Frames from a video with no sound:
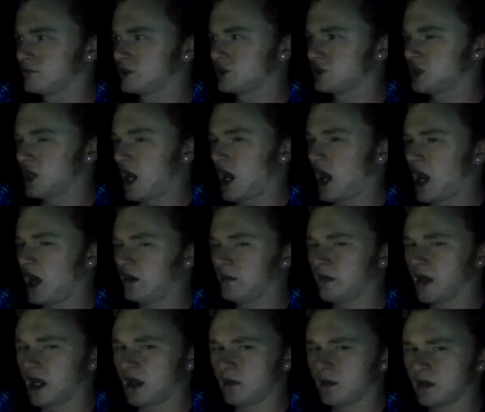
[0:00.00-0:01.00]
Chad,
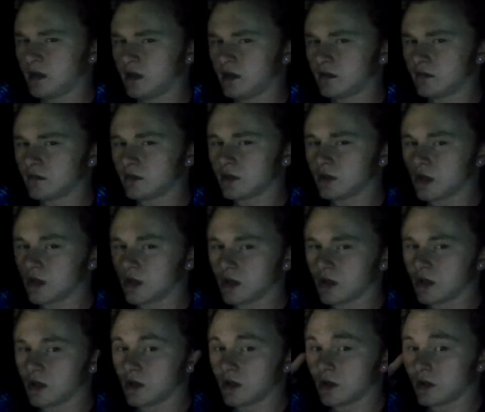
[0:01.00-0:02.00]
maybe?
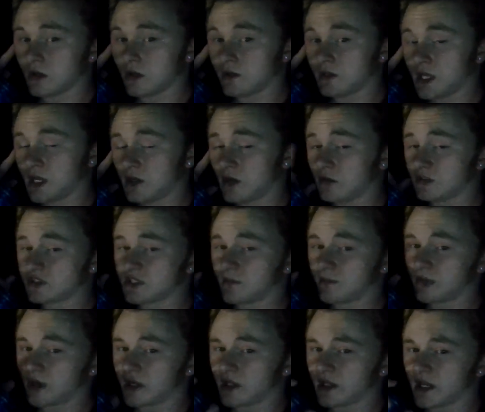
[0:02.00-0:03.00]
That car's got
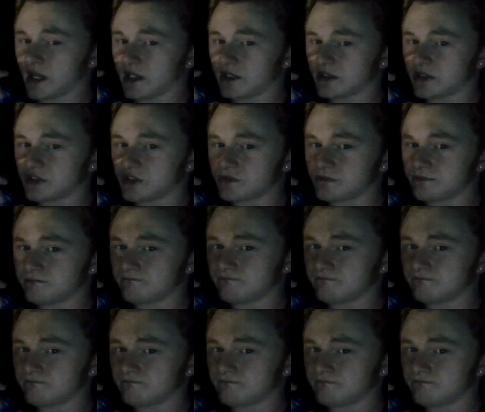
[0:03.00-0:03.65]
bright lights.